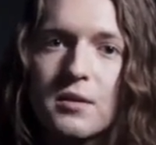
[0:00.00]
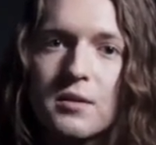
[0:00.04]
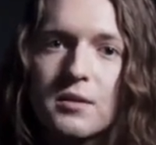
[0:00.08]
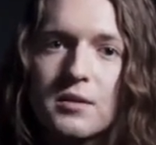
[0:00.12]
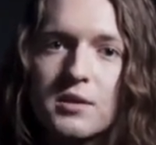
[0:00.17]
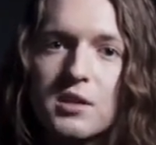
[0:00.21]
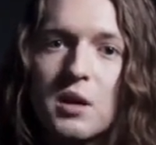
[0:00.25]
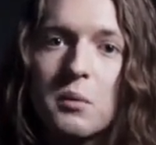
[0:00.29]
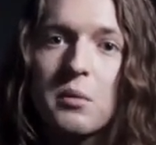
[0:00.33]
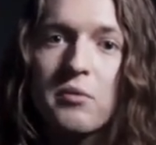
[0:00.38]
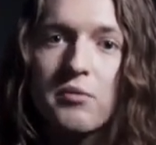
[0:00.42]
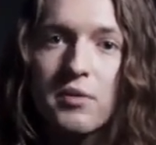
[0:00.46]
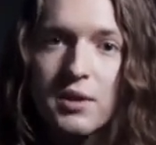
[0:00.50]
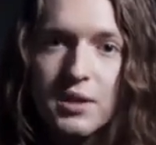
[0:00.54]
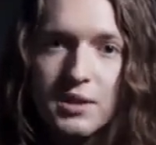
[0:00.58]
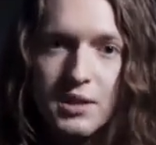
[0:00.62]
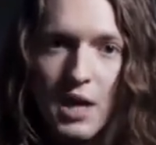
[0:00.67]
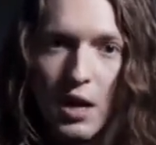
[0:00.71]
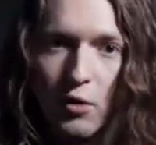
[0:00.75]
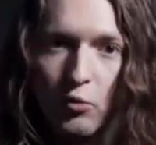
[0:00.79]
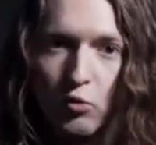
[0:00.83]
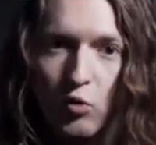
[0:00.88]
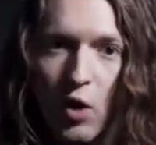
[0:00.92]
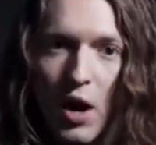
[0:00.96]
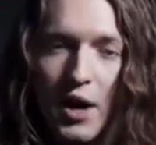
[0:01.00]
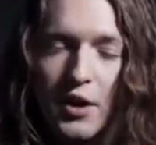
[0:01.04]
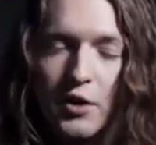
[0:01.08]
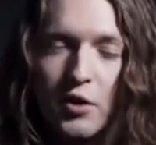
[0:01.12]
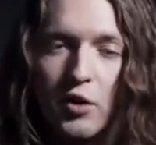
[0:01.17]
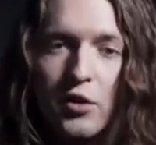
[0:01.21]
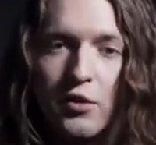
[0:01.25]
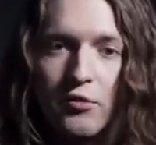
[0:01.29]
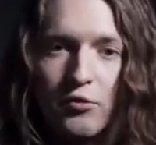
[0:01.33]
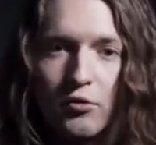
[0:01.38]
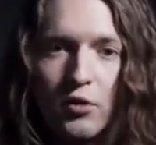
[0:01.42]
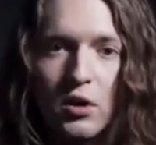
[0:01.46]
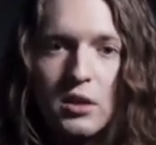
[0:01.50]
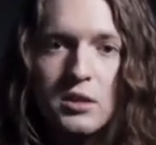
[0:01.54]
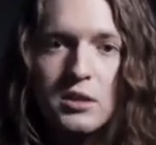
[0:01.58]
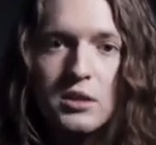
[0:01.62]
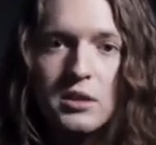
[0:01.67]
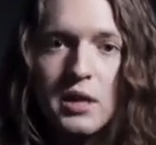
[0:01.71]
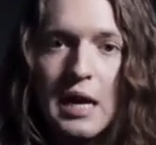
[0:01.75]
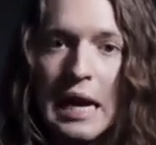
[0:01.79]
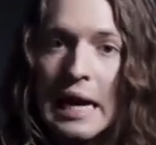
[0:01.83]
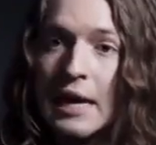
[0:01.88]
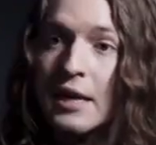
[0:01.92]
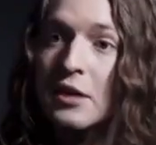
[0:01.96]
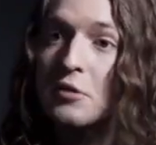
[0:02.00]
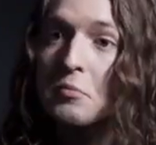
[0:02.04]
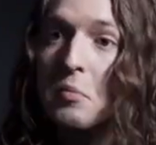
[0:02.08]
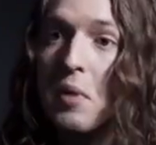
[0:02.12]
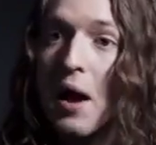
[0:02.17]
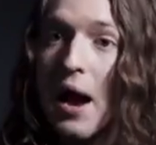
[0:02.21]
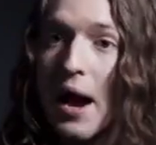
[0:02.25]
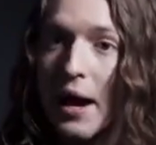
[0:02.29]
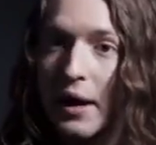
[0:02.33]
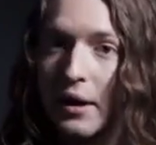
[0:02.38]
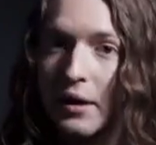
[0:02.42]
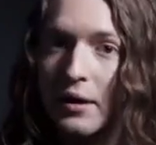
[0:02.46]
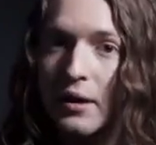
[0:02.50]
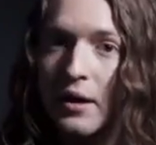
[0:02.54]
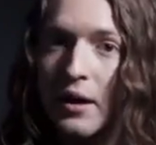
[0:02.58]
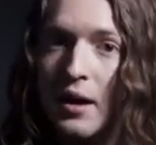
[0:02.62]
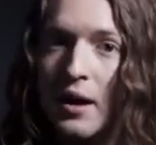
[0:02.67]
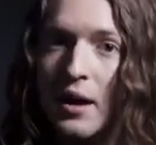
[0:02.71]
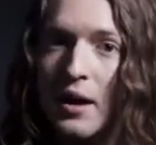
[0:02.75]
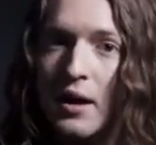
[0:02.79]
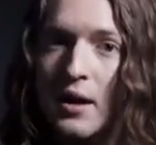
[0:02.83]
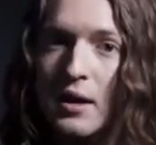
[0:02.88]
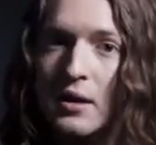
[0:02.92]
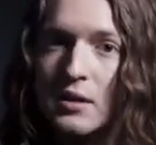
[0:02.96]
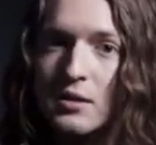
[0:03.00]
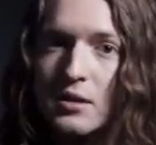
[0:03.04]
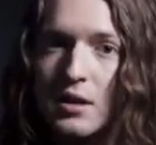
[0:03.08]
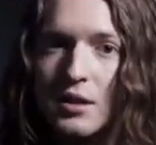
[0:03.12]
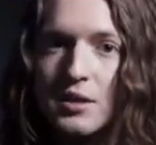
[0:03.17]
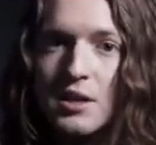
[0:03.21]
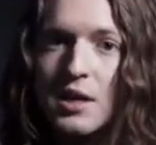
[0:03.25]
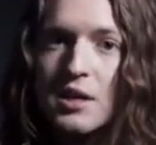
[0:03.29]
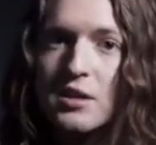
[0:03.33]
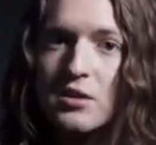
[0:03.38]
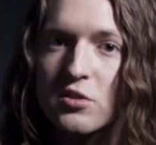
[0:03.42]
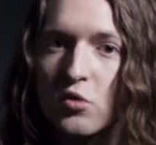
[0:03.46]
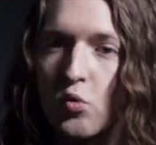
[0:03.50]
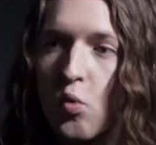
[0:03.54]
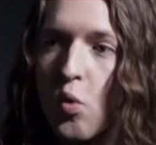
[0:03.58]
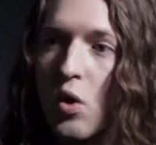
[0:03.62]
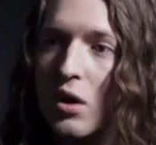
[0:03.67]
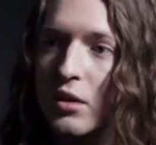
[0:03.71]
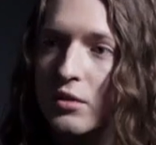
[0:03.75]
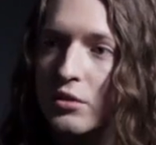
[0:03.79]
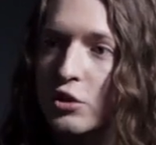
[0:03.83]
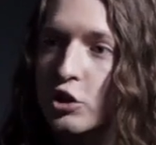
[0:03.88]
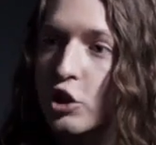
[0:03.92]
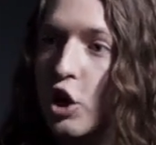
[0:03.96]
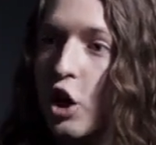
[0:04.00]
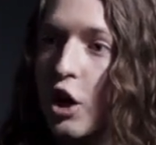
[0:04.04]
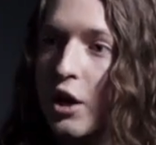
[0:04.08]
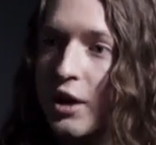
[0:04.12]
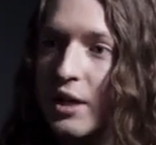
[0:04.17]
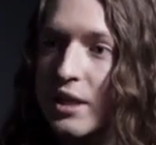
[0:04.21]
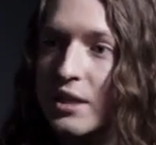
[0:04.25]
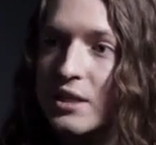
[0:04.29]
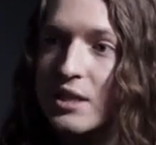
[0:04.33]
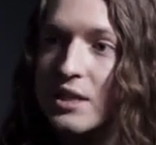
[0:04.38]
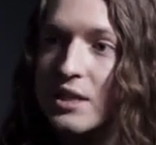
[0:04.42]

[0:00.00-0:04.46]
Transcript: Some of these had writing on the front and back, such as the one John had